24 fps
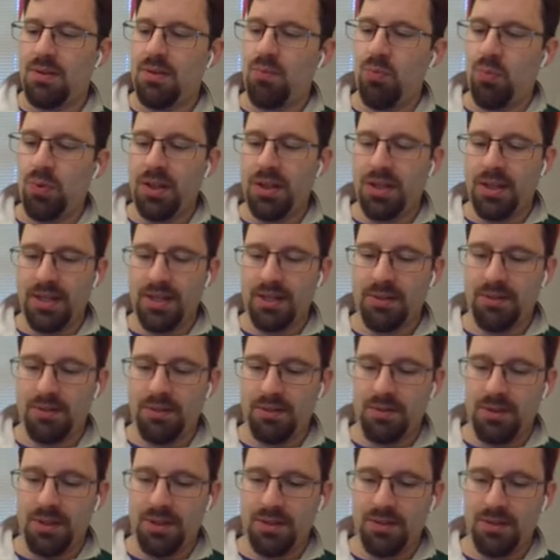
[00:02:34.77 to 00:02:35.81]

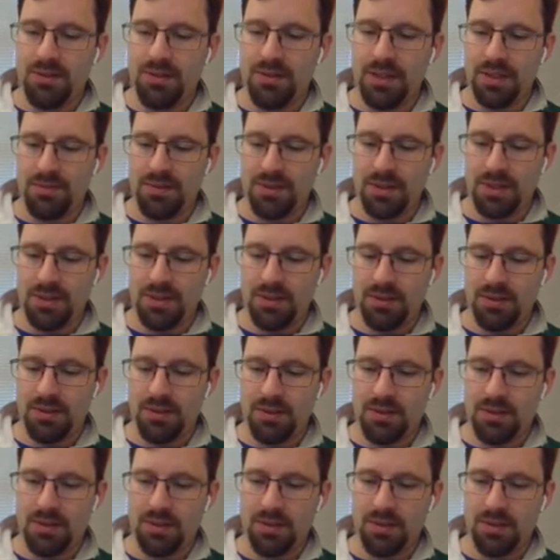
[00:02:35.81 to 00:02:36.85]
1,370
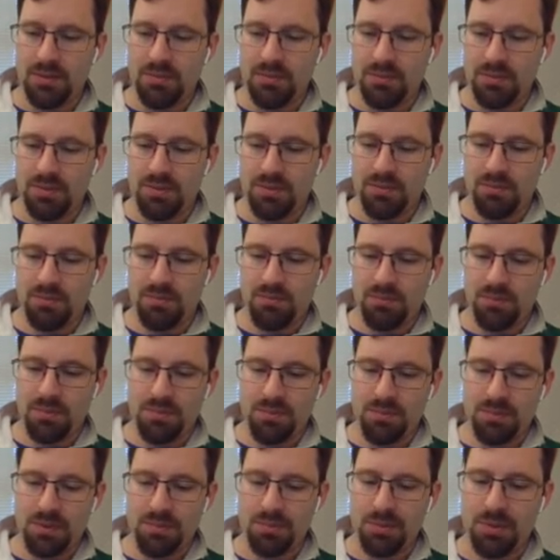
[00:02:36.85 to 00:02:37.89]
times,
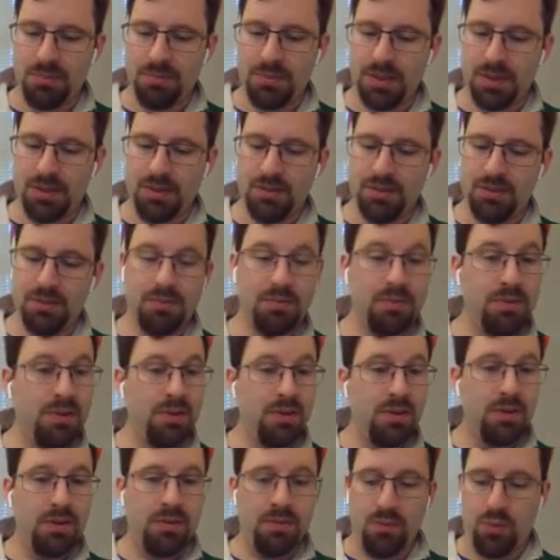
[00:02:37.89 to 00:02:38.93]
oops, I put minus
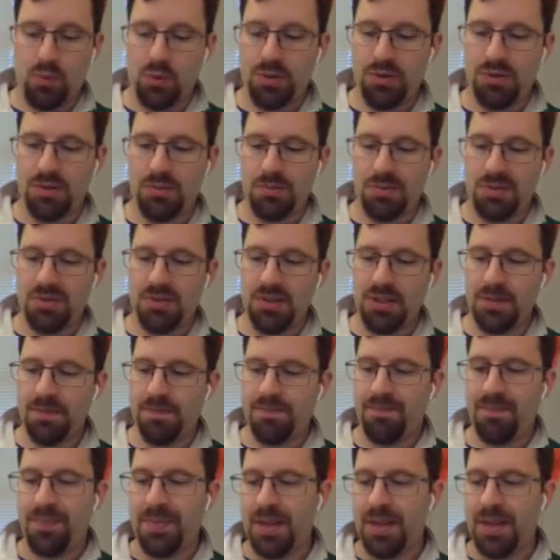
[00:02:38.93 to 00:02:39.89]
46%,